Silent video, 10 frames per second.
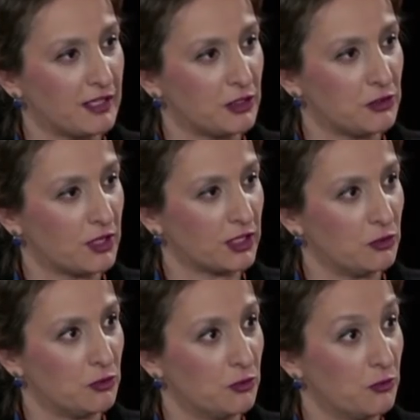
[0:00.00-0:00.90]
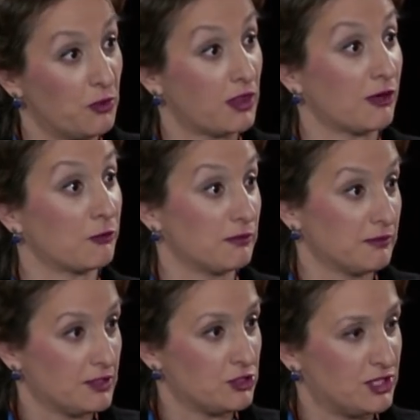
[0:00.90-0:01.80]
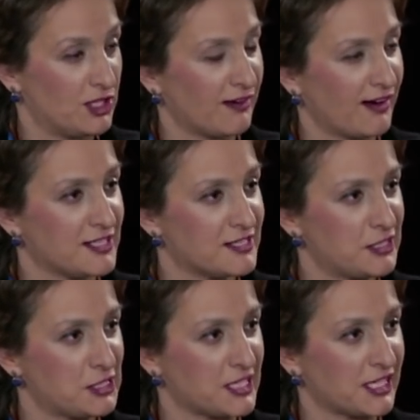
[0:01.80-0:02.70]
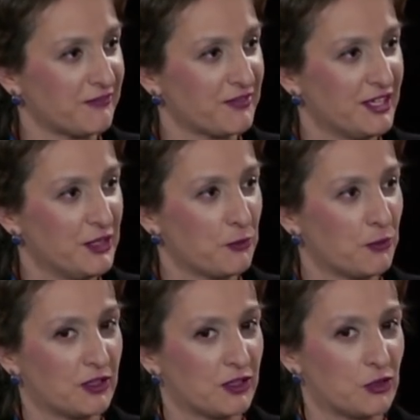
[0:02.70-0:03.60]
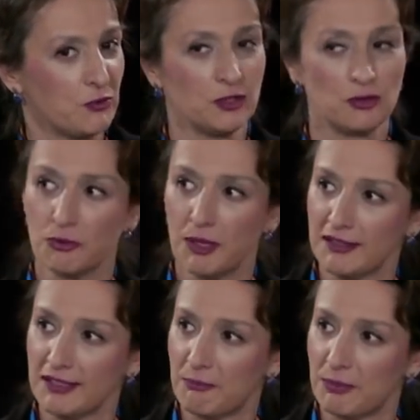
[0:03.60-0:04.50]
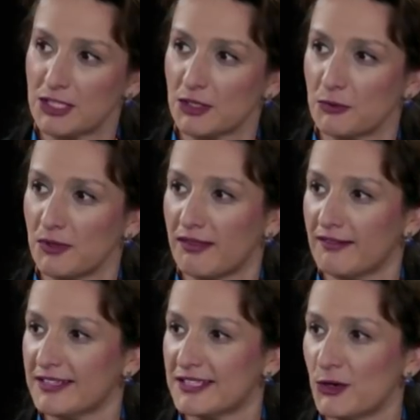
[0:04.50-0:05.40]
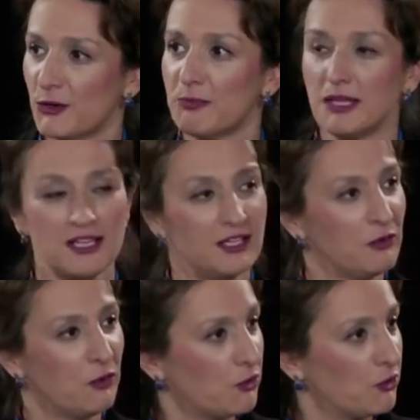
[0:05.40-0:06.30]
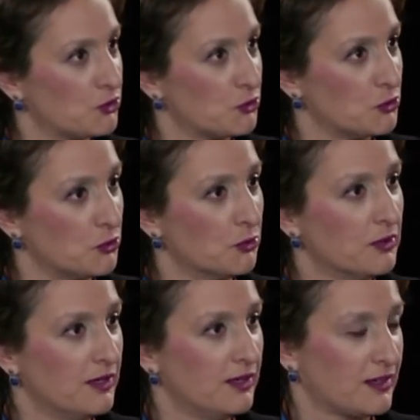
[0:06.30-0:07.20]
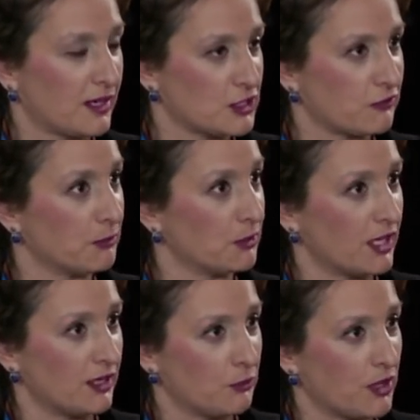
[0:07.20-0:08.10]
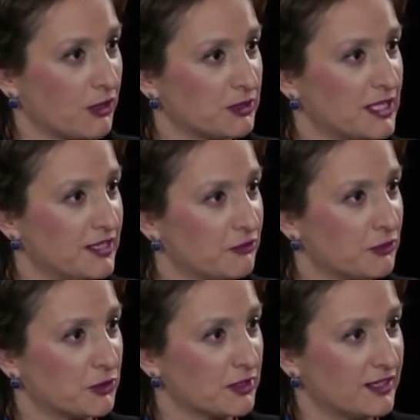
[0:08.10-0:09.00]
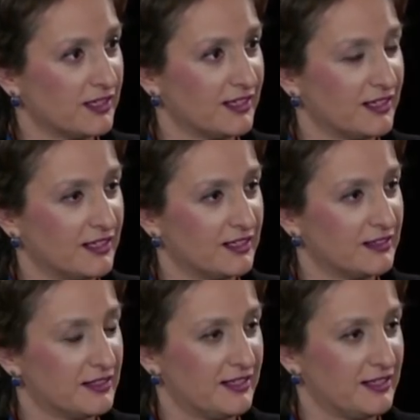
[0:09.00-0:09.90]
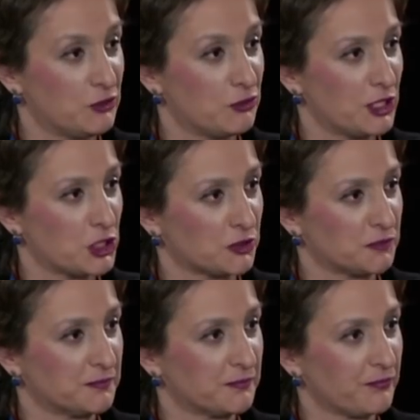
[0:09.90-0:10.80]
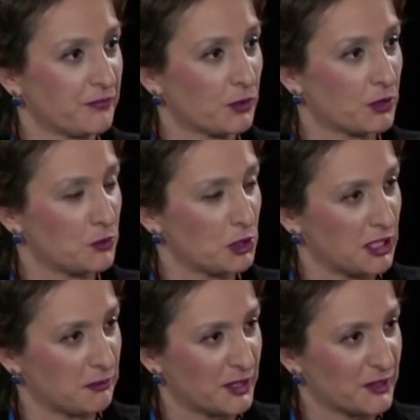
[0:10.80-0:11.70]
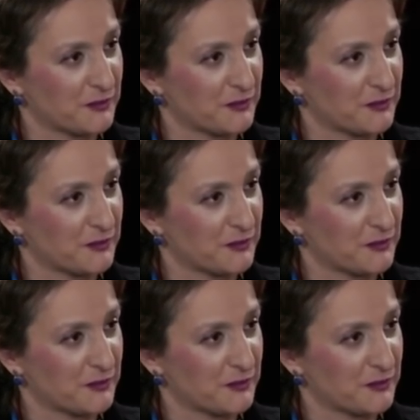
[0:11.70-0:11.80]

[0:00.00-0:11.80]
and you can do without general anesthesia, whether you intubate in a patient with COPD or you do transfemoral without the need for intubation. What do you think, Mark?